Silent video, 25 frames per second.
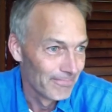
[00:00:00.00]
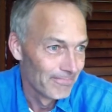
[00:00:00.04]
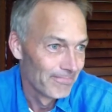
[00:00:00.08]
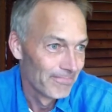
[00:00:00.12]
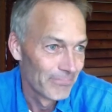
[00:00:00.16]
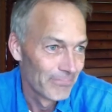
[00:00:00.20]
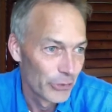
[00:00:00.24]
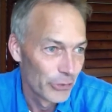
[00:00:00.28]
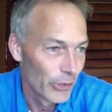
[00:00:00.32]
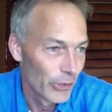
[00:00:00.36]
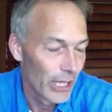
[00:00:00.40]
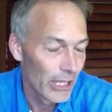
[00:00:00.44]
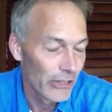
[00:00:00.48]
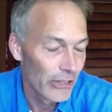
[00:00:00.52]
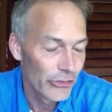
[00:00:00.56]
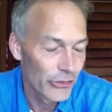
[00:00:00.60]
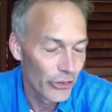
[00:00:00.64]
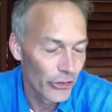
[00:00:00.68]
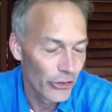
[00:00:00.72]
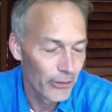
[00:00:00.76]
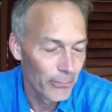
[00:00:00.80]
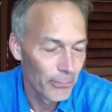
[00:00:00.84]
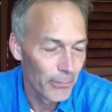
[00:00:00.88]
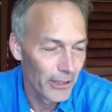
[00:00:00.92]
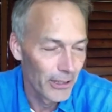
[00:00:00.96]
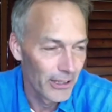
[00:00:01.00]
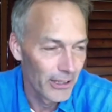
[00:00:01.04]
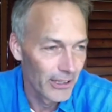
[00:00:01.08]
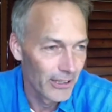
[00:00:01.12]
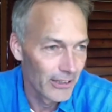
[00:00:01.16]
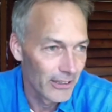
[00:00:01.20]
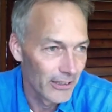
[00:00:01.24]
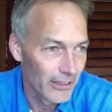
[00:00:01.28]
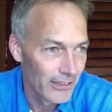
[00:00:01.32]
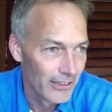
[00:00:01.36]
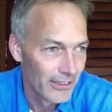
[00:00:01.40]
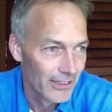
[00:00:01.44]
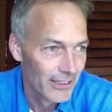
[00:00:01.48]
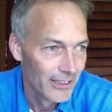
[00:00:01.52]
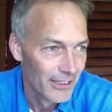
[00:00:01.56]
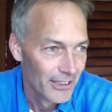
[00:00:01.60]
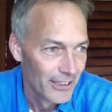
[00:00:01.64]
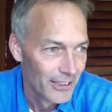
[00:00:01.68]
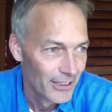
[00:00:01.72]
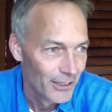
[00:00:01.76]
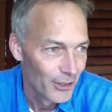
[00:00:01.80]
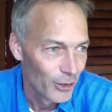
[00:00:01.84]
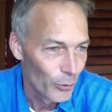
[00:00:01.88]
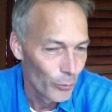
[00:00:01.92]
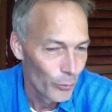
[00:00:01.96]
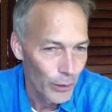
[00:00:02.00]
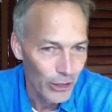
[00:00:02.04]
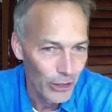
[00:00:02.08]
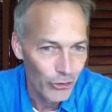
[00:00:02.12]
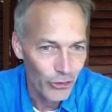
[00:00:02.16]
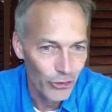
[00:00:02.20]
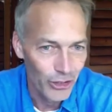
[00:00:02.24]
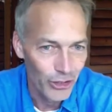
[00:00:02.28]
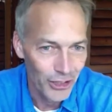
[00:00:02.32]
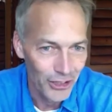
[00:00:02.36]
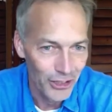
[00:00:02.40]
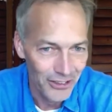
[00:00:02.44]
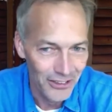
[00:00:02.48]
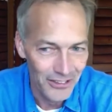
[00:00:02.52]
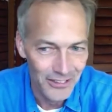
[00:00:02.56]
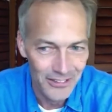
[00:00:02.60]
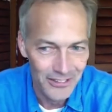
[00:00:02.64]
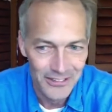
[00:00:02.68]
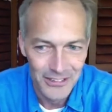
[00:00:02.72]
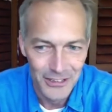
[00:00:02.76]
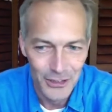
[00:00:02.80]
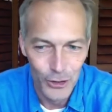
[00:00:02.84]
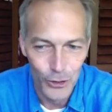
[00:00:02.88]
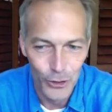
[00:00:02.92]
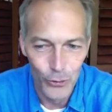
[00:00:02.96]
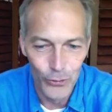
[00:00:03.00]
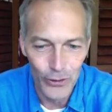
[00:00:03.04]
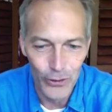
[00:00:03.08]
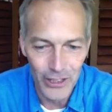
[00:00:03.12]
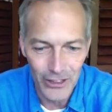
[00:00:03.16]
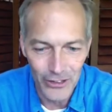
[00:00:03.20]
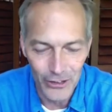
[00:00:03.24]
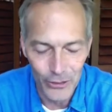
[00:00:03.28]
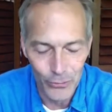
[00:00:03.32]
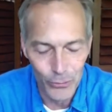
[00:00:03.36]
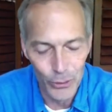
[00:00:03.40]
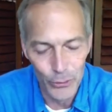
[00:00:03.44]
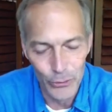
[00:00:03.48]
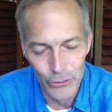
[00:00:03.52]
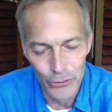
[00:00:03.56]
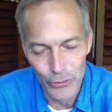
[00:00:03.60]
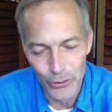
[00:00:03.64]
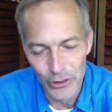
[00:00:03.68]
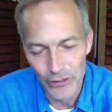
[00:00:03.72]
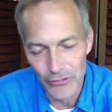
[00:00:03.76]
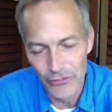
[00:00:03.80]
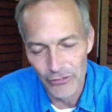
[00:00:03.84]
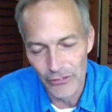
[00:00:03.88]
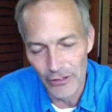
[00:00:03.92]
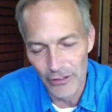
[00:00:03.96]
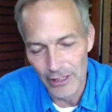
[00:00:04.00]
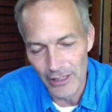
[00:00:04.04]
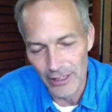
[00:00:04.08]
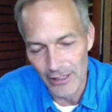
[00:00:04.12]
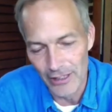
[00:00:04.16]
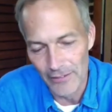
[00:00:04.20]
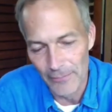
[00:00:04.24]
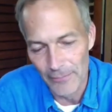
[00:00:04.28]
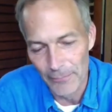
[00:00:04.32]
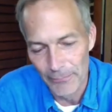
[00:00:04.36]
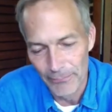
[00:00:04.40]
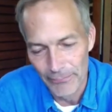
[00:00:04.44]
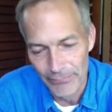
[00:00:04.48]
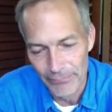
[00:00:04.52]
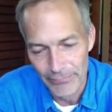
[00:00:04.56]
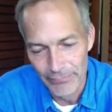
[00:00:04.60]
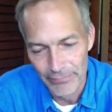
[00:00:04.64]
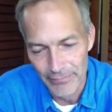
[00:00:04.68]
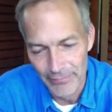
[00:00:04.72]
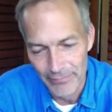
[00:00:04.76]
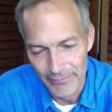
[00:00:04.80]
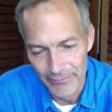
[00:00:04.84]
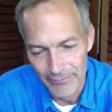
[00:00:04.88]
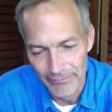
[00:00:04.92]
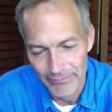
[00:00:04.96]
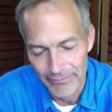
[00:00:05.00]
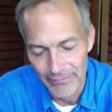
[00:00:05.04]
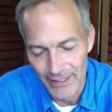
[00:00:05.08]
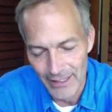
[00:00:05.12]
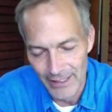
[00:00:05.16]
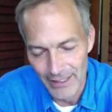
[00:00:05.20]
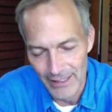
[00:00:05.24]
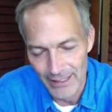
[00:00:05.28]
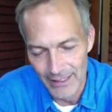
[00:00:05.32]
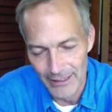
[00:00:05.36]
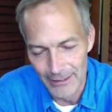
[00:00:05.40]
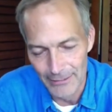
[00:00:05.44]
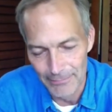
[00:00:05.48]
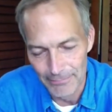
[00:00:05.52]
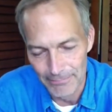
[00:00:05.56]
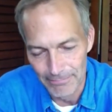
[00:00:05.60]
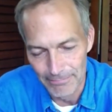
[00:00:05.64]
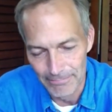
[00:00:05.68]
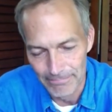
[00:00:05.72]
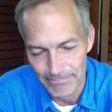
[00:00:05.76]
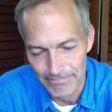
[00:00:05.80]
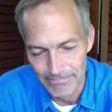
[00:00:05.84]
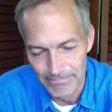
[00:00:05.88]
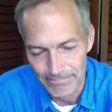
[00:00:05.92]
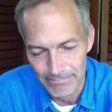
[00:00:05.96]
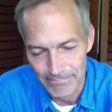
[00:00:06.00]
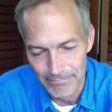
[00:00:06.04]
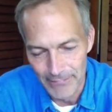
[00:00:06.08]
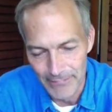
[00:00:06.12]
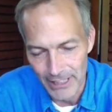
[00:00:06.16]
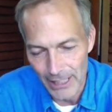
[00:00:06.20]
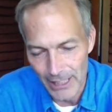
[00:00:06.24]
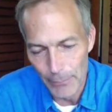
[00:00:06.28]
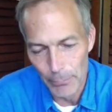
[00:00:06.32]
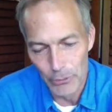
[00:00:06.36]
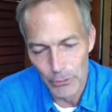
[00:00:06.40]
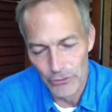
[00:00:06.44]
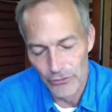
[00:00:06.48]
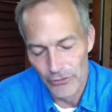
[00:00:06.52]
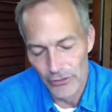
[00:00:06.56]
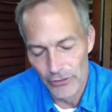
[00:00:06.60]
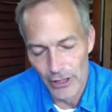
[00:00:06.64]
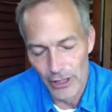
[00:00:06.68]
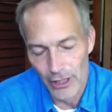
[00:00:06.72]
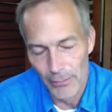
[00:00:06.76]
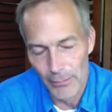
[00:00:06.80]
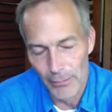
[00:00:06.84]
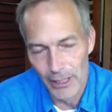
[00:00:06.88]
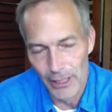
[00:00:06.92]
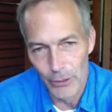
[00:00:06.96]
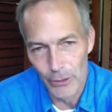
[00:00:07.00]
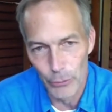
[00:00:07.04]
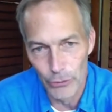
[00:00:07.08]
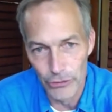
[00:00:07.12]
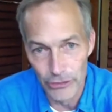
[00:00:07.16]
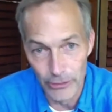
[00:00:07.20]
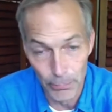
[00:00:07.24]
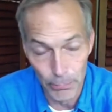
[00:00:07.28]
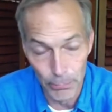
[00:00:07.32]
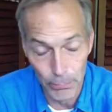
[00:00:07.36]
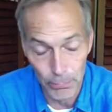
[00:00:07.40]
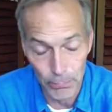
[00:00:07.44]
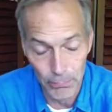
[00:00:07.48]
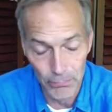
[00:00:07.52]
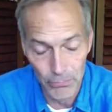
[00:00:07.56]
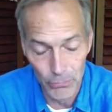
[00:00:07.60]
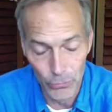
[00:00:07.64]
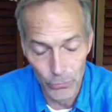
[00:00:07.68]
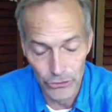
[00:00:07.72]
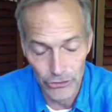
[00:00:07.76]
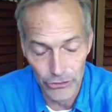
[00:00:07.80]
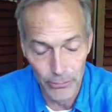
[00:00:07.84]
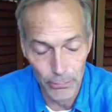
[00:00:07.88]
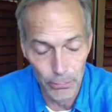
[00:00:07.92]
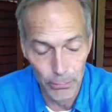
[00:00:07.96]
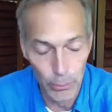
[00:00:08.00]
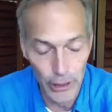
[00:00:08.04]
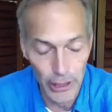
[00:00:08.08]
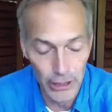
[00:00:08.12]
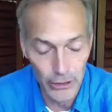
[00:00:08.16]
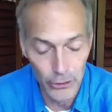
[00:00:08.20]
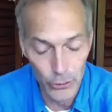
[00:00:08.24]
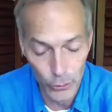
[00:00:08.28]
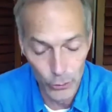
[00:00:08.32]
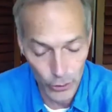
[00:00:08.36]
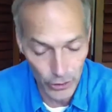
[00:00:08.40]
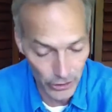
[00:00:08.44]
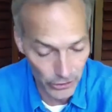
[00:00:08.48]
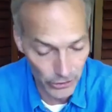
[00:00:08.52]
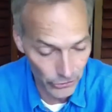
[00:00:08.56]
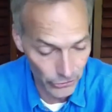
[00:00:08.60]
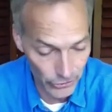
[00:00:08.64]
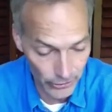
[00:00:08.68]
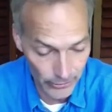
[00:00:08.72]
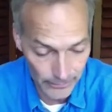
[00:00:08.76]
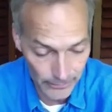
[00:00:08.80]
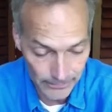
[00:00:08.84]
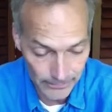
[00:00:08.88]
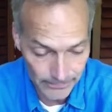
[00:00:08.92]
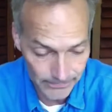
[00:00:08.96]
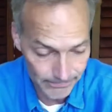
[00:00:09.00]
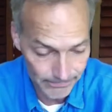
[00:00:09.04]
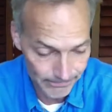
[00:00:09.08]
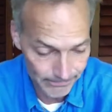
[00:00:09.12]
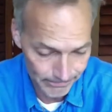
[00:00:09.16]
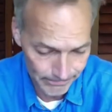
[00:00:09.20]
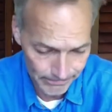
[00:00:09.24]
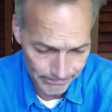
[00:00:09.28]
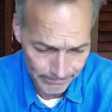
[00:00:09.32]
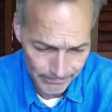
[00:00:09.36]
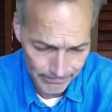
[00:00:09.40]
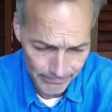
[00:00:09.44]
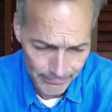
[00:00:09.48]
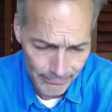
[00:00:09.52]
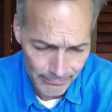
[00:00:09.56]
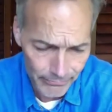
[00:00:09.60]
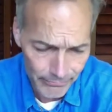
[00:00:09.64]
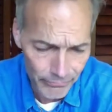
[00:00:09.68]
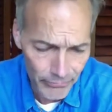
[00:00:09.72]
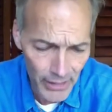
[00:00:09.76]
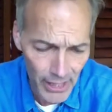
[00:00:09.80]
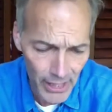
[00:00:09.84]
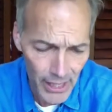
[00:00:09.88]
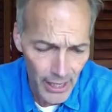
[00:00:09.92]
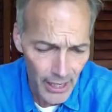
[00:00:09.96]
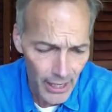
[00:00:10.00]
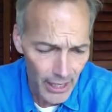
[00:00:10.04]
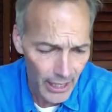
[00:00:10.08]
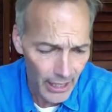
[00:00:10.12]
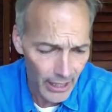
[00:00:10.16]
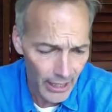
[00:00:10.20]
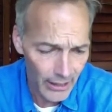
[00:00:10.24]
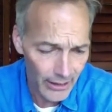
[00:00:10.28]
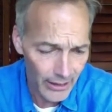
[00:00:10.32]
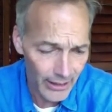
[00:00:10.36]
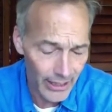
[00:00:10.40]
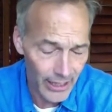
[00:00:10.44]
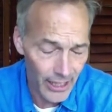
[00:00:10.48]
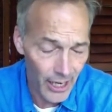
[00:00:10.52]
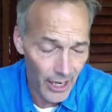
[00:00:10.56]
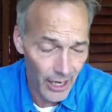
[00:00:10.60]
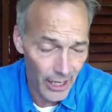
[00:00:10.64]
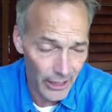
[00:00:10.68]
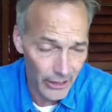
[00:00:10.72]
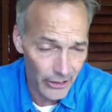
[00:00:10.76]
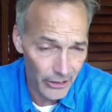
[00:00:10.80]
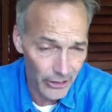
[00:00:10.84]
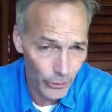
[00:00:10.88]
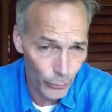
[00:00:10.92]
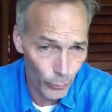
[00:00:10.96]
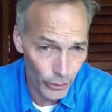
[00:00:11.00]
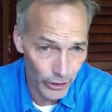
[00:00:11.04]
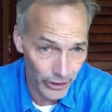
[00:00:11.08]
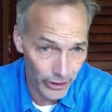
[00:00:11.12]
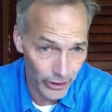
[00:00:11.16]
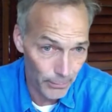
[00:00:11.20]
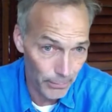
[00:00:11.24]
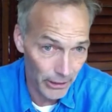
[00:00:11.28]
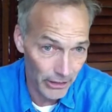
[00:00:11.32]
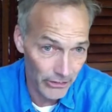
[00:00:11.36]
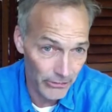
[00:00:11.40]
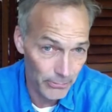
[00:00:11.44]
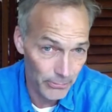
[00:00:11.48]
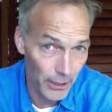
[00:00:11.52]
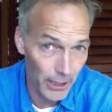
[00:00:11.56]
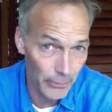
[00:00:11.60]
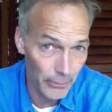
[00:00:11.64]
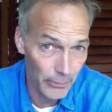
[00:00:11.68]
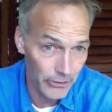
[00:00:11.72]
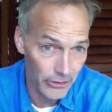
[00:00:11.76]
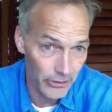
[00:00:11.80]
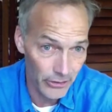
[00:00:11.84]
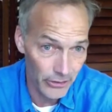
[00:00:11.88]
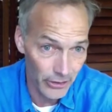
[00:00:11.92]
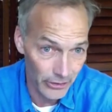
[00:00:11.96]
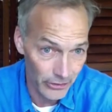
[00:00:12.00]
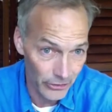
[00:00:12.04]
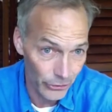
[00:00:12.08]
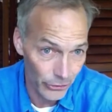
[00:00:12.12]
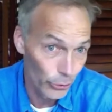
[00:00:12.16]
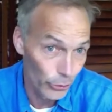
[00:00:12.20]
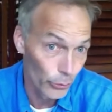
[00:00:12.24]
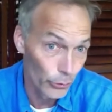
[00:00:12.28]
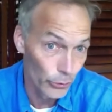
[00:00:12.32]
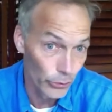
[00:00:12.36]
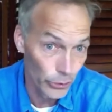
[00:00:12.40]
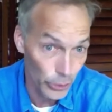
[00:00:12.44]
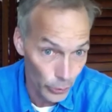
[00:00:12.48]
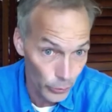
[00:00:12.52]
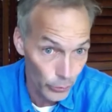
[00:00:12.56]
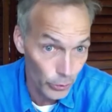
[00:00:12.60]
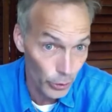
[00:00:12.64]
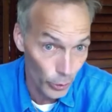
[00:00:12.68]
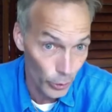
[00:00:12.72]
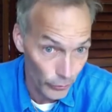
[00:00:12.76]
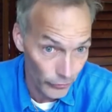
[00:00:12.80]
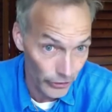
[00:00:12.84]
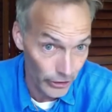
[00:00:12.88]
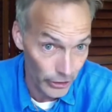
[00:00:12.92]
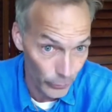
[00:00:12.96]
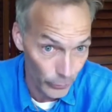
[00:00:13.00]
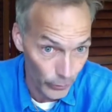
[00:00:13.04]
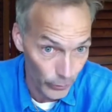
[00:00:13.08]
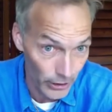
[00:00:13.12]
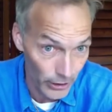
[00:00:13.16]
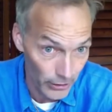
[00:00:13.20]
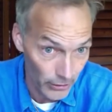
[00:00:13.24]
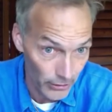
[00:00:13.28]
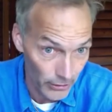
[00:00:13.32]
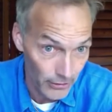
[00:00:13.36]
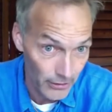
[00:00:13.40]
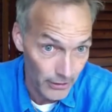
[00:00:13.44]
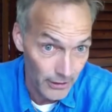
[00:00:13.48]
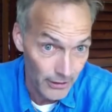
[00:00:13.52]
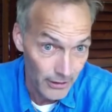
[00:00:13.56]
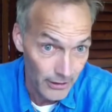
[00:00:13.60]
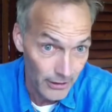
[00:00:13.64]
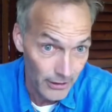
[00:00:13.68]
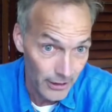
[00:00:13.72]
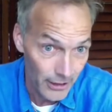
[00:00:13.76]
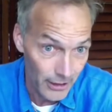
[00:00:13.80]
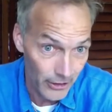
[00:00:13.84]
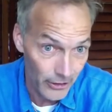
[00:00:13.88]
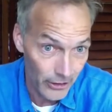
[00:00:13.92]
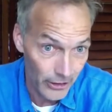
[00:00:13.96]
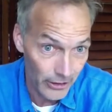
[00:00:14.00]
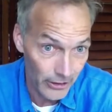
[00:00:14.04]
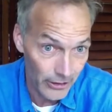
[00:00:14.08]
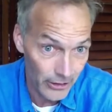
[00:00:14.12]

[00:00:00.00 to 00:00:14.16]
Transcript: so that started my arranging career. And what was really funny, the Naples Philharmonic was a brand new orchestra, and they hired one of the best pops conductors who you know very well, Eric